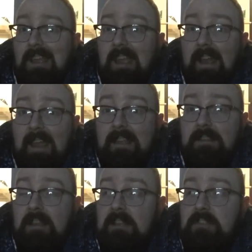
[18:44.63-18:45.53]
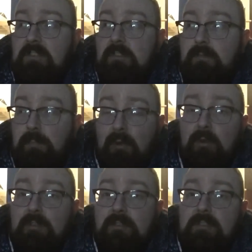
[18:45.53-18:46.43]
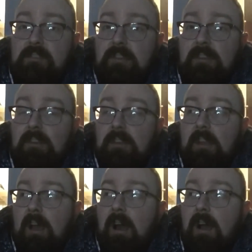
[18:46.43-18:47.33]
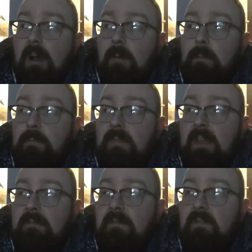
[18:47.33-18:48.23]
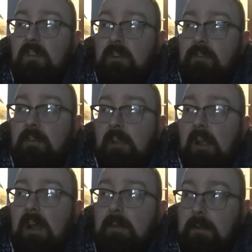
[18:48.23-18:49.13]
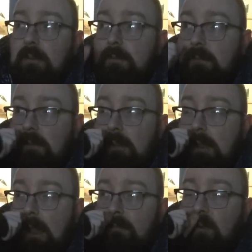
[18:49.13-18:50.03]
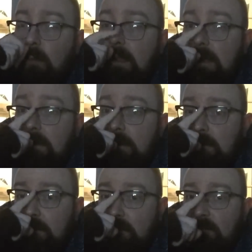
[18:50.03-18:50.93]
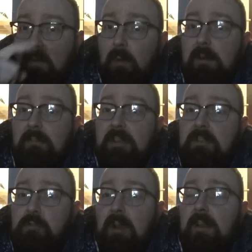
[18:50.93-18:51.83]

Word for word: again, it's prudence. Um, in the current climate and the way the world is right